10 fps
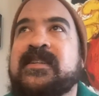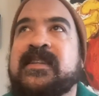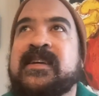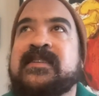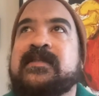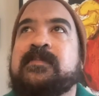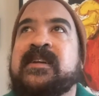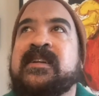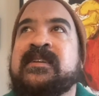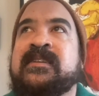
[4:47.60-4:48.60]
this,
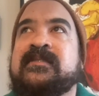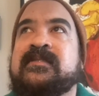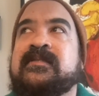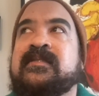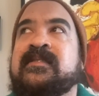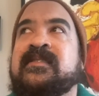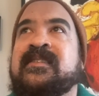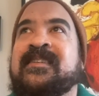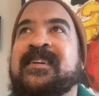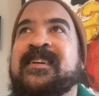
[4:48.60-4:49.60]
but it is,
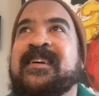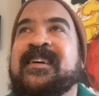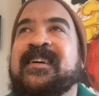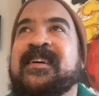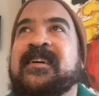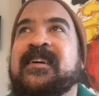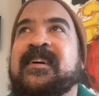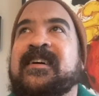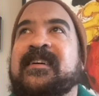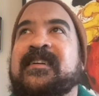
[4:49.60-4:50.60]

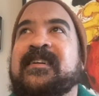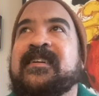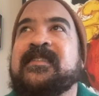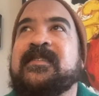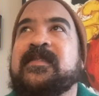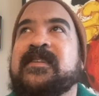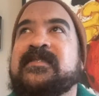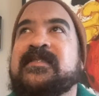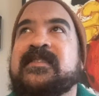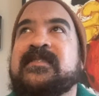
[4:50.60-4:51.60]
uh,
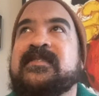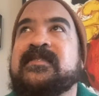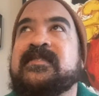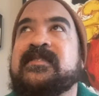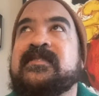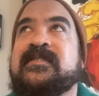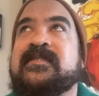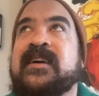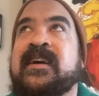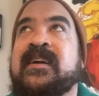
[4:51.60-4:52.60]

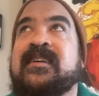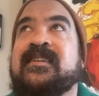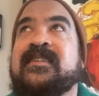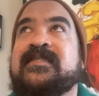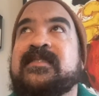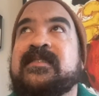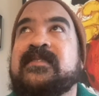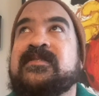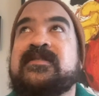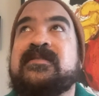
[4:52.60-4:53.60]

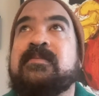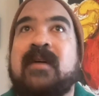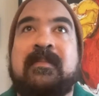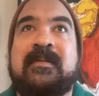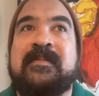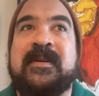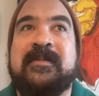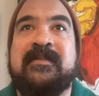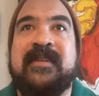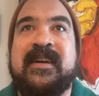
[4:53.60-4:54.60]
it's just a problem that
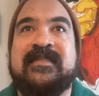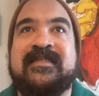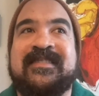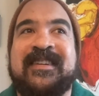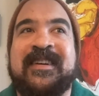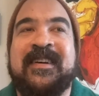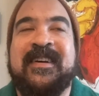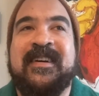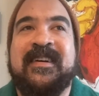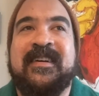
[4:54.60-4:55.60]
we face
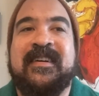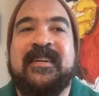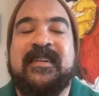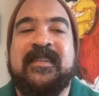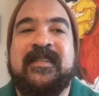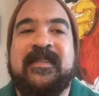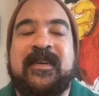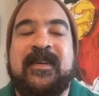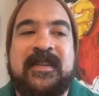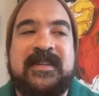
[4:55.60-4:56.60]

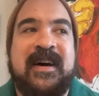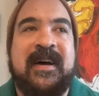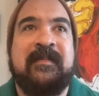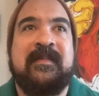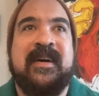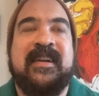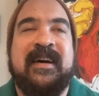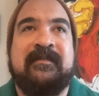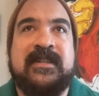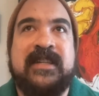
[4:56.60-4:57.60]
all the time and
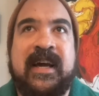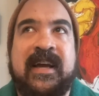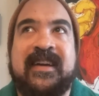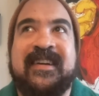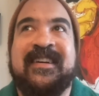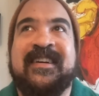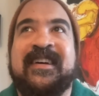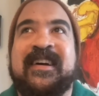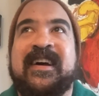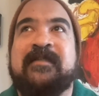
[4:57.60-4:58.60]
every day,
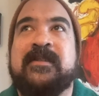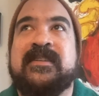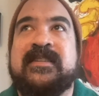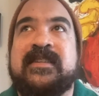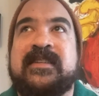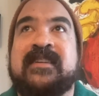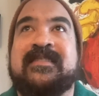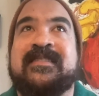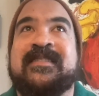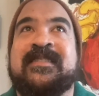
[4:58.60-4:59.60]
and we see
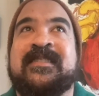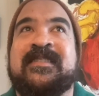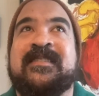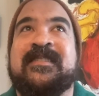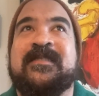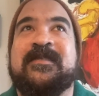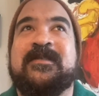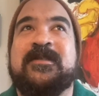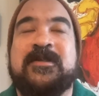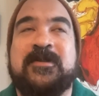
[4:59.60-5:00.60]
it
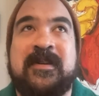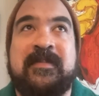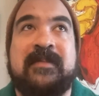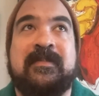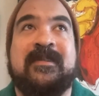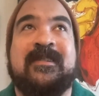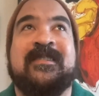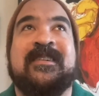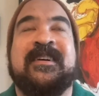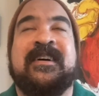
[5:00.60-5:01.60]
destroy
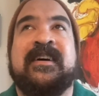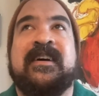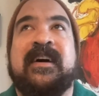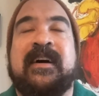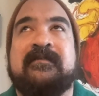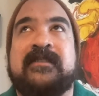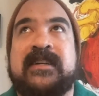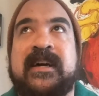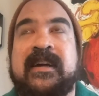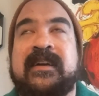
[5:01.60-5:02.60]
people, every
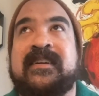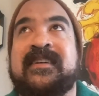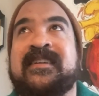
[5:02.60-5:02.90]
day.